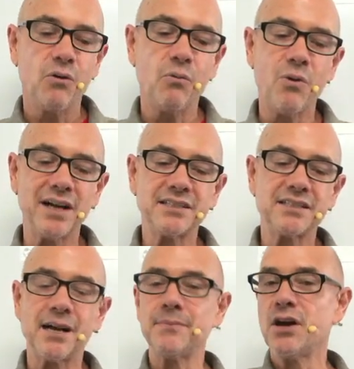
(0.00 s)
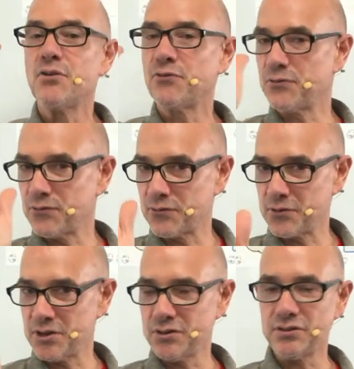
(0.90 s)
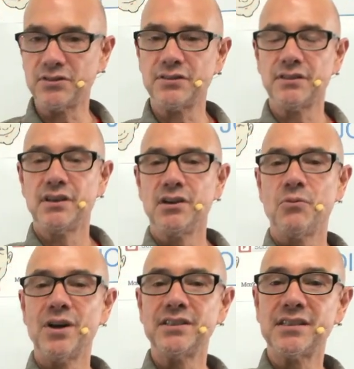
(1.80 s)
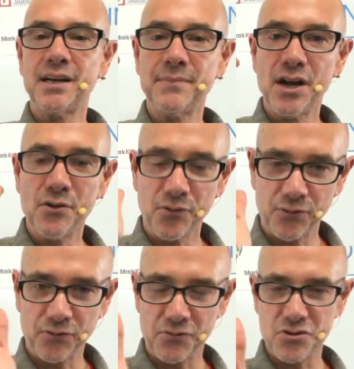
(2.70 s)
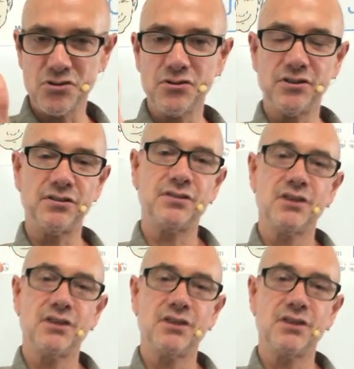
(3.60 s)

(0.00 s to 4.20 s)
Want some fruit? Want some fruit?